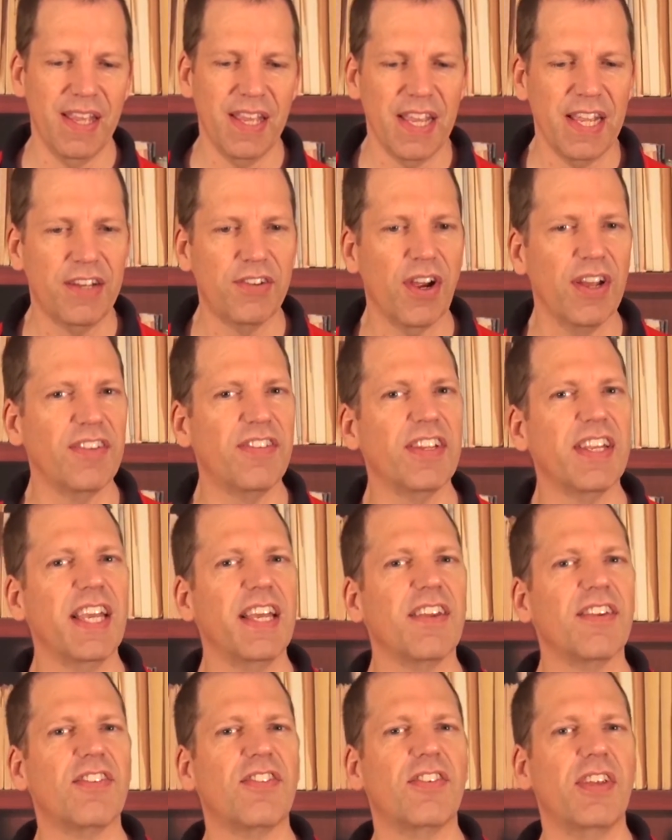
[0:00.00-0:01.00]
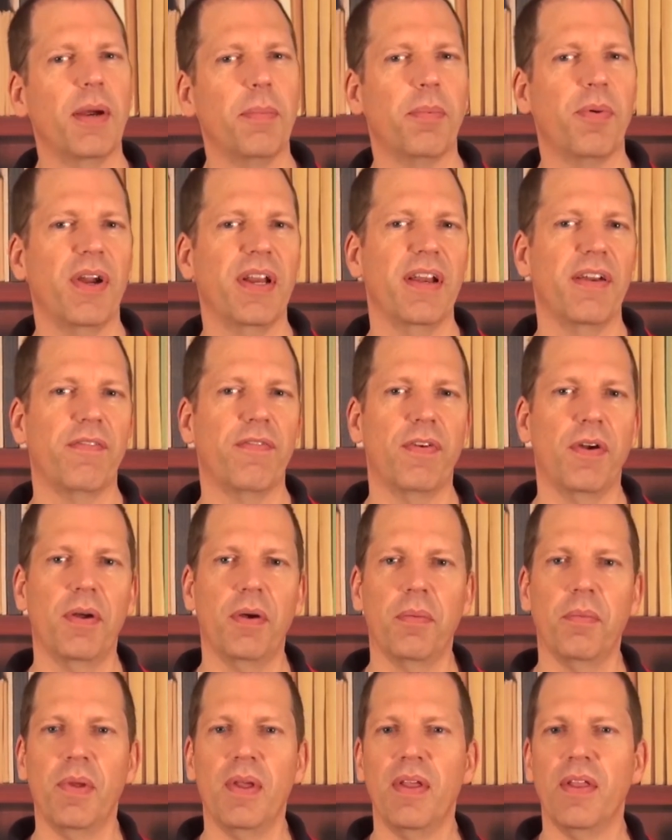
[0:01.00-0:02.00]
He tries to get us separated
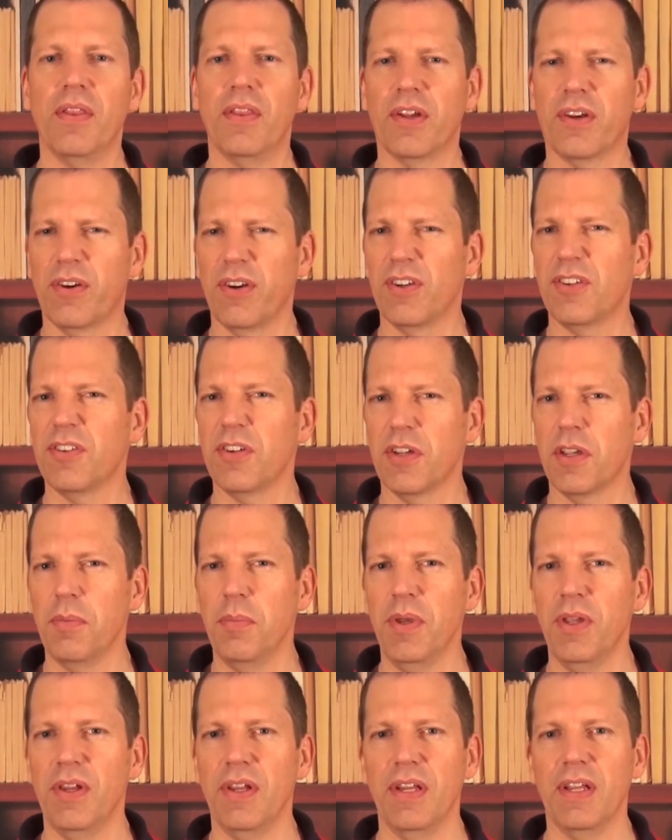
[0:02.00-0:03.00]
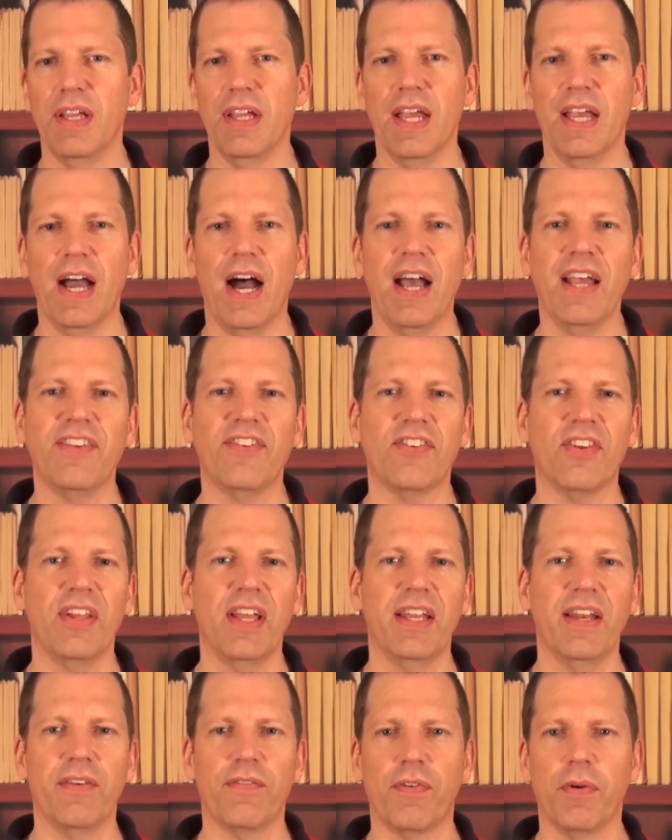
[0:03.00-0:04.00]
from the Christian community,
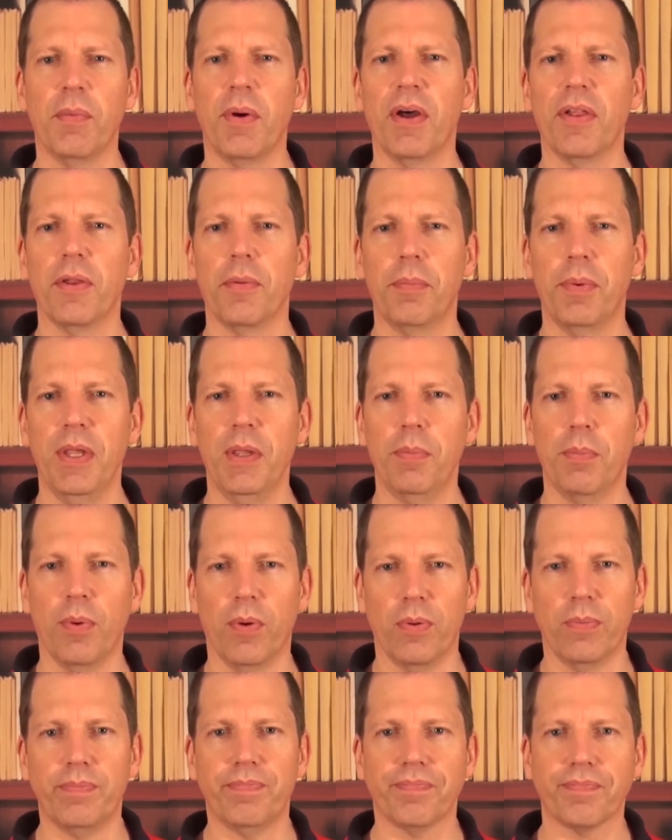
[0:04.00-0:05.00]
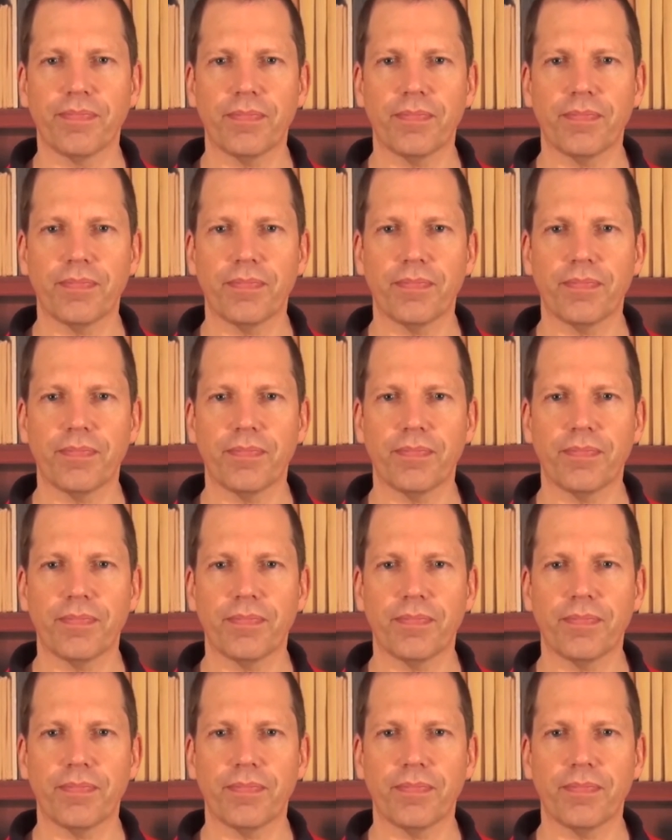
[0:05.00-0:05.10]
isolated from other people.